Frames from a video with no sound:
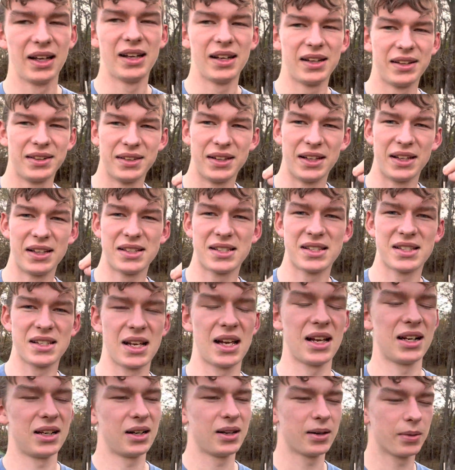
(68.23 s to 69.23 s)
this,
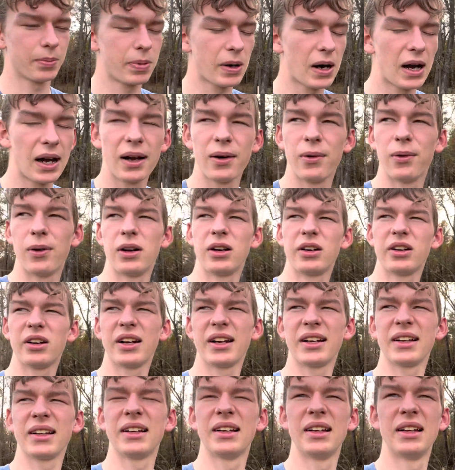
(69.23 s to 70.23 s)
and you're probably
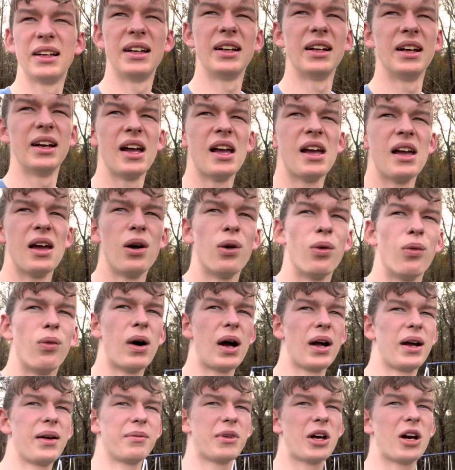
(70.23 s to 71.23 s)
wondering
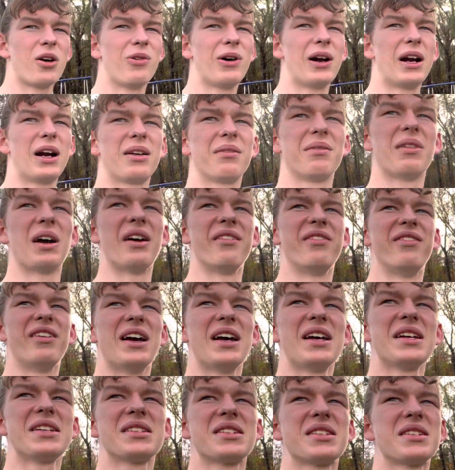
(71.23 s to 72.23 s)
why I'm not wearing my
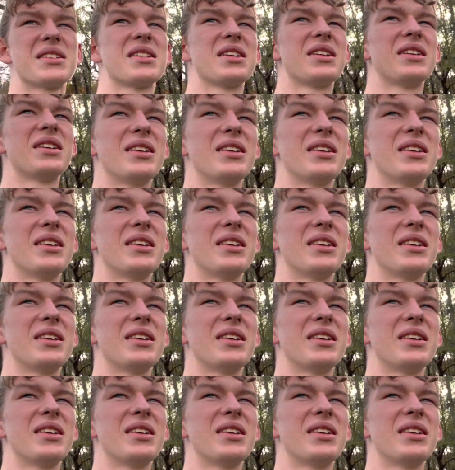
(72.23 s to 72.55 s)
vest